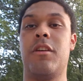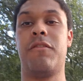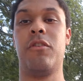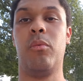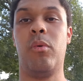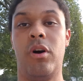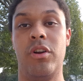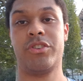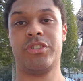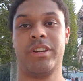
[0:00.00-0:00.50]
you for
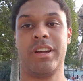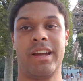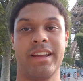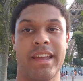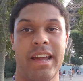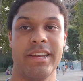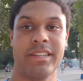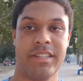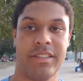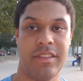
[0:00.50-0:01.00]
watching, I
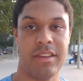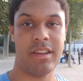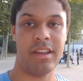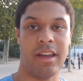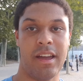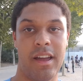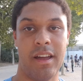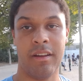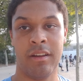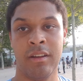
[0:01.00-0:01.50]
guess, the,
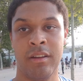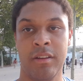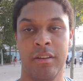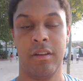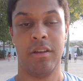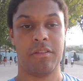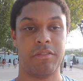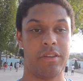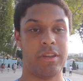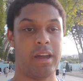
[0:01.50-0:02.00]
uh,
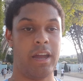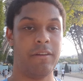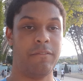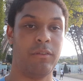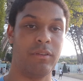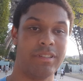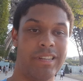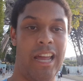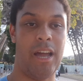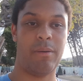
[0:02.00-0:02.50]
the
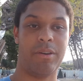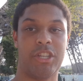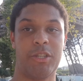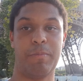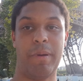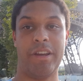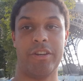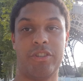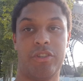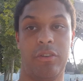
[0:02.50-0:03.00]
Eiffel Tower
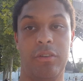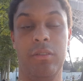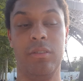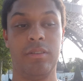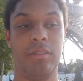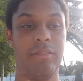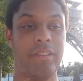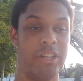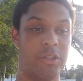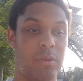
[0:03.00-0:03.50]
special.
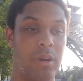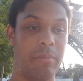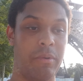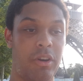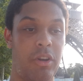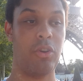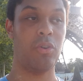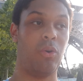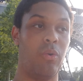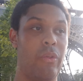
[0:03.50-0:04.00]
That's what I'm
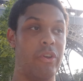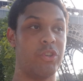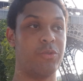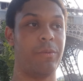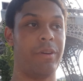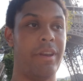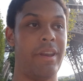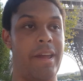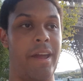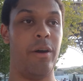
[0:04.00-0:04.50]
going to call this
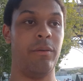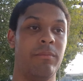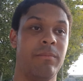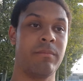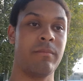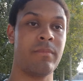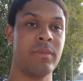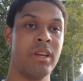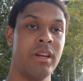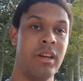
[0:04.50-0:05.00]
one now.
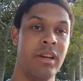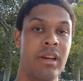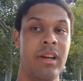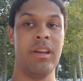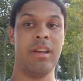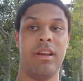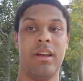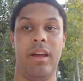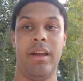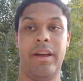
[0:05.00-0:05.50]

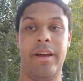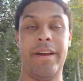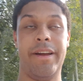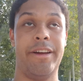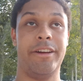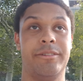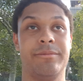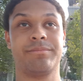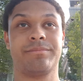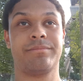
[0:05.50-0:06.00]

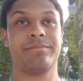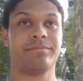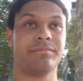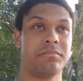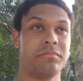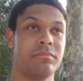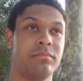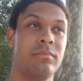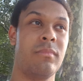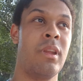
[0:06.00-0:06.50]
Um,
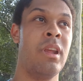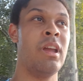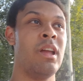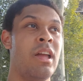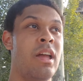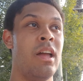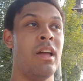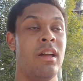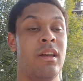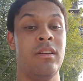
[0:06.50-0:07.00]

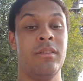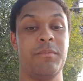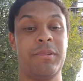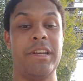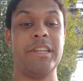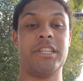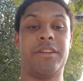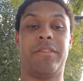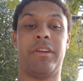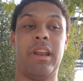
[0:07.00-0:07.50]

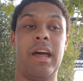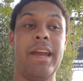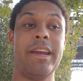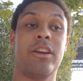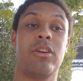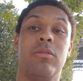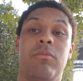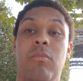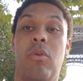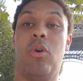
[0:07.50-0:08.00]
please leave a
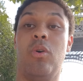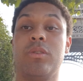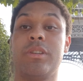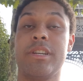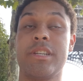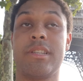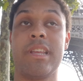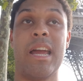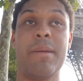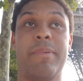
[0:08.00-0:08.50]
like or
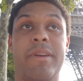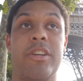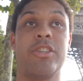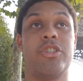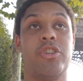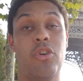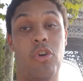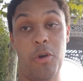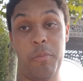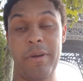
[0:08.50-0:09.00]
dislike because
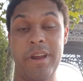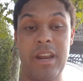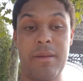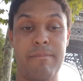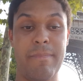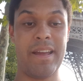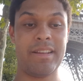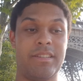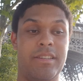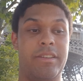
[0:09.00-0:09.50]
your opinion
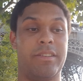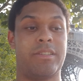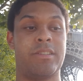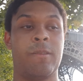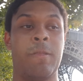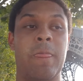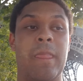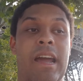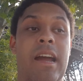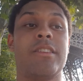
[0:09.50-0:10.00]
matters.
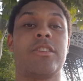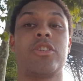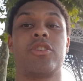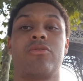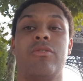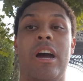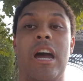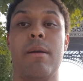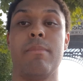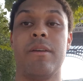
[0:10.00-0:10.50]
And
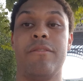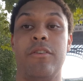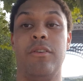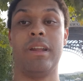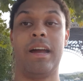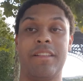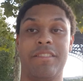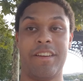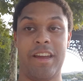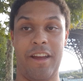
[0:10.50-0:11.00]
subscribe if you
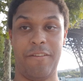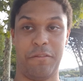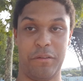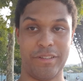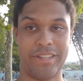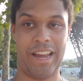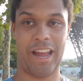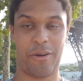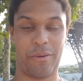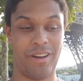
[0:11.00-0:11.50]
like the Eiffel
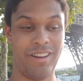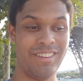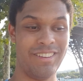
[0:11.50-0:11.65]
Tower.